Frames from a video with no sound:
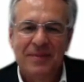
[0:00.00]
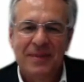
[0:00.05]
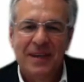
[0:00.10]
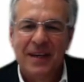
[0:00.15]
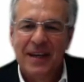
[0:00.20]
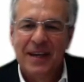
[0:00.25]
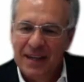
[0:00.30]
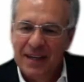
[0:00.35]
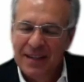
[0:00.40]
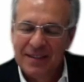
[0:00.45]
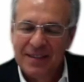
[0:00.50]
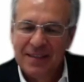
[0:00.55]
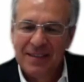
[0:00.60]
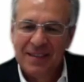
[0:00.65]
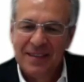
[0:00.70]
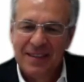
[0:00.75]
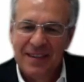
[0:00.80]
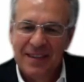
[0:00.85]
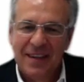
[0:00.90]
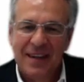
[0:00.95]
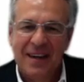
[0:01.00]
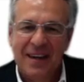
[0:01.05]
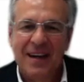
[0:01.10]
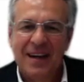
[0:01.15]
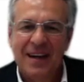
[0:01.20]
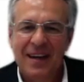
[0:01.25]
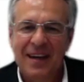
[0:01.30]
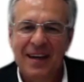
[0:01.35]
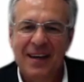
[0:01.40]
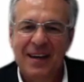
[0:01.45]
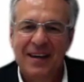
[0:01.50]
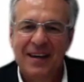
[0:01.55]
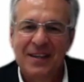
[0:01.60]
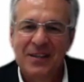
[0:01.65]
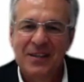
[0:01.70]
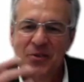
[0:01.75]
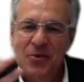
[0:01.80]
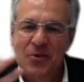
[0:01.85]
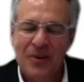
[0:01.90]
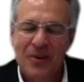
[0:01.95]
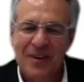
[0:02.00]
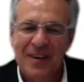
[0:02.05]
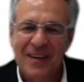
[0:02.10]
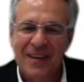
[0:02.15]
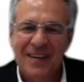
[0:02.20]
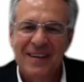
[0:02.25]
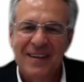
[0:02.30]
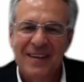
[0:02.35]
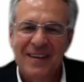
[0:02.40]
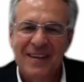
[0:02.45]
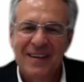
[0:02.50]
eat, enjoy,